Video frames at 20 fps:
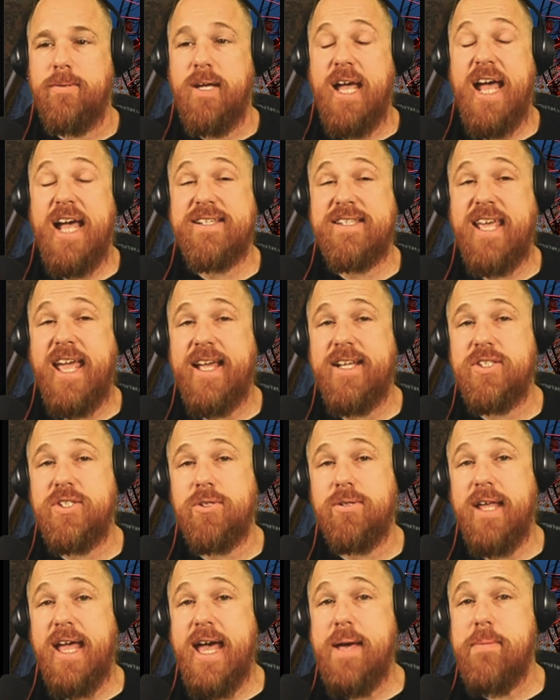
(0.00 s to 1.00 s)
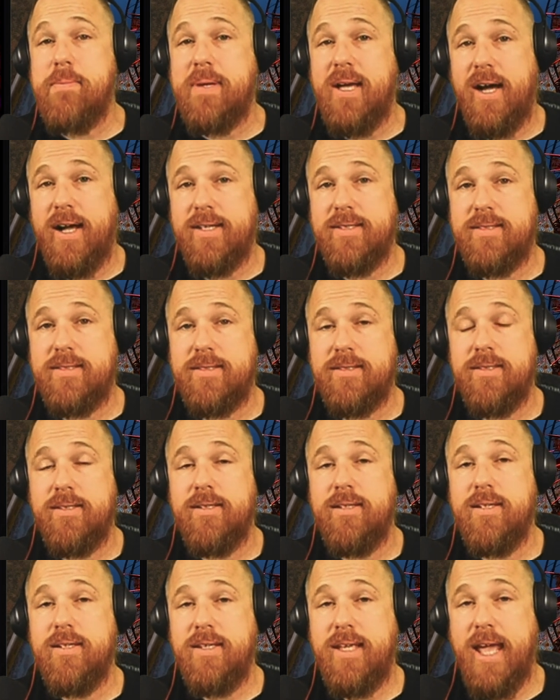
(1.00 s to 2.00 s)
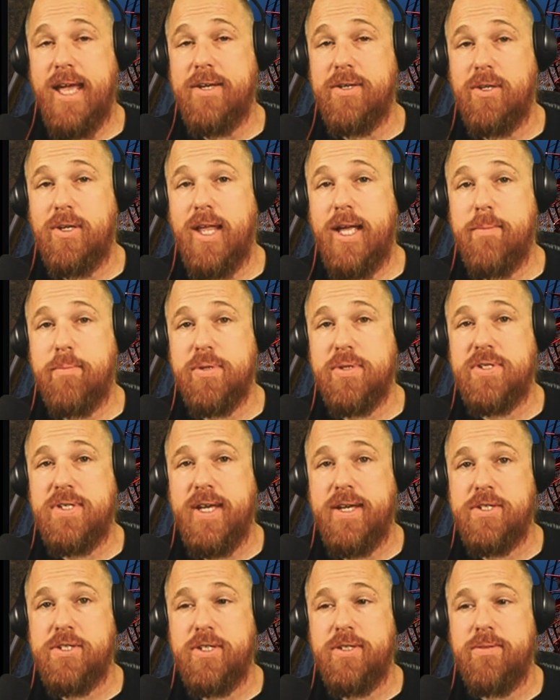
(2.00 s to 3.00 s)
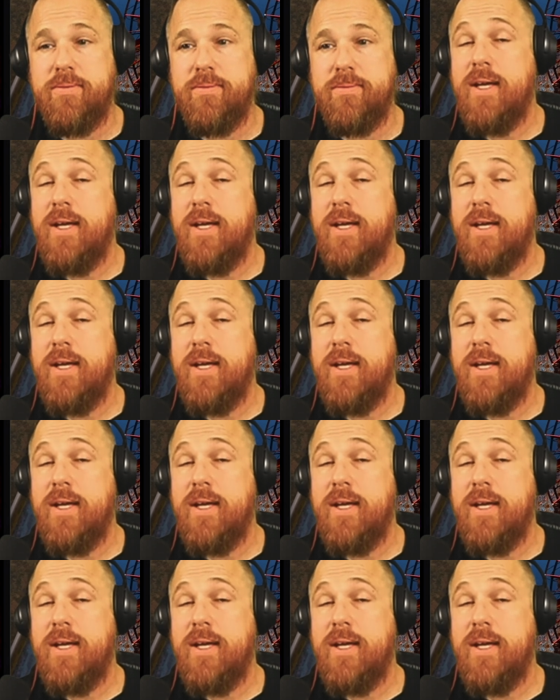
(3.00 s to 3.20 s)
has canceled Epcot's Candlelight Procession,